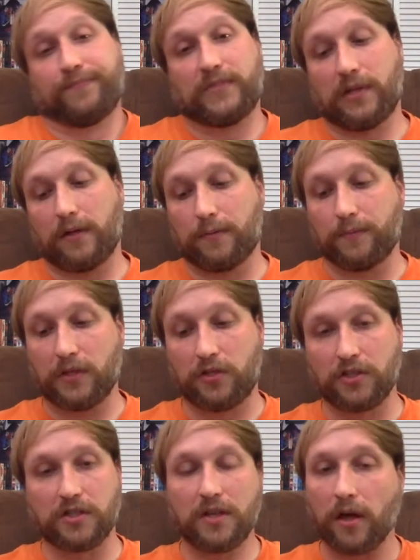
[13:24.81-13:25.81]
So it's
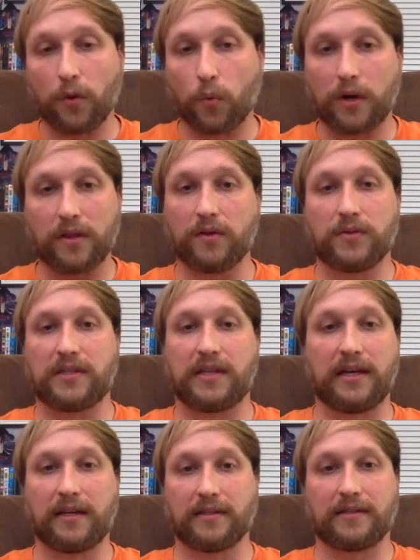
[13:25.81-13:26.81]
just another one of those
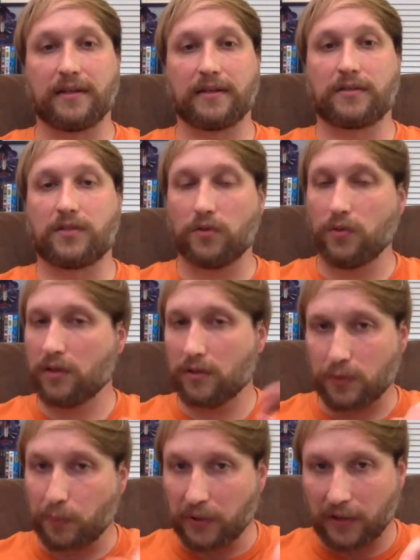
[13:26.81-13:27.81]
things. Like
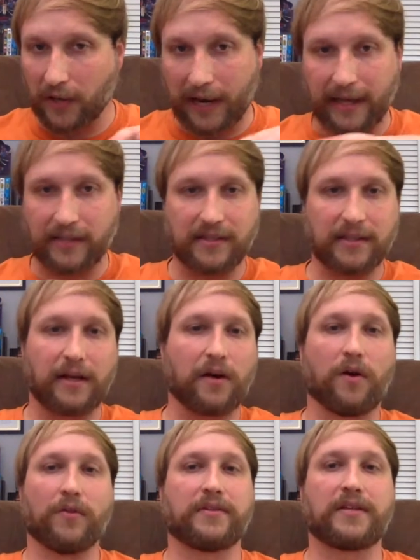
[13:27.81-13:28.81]
studios put their hands in there
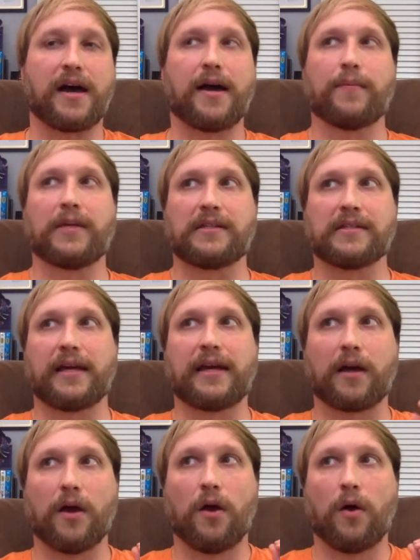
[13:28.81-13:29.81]
all the time, and it's like,